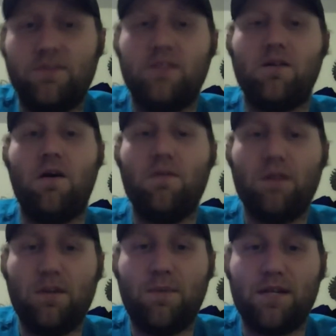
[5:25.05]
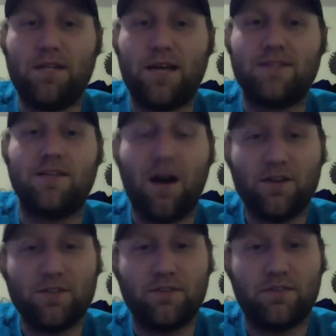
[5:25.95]
did their own independent test, and
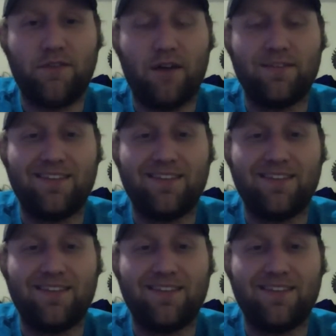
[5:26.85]
also found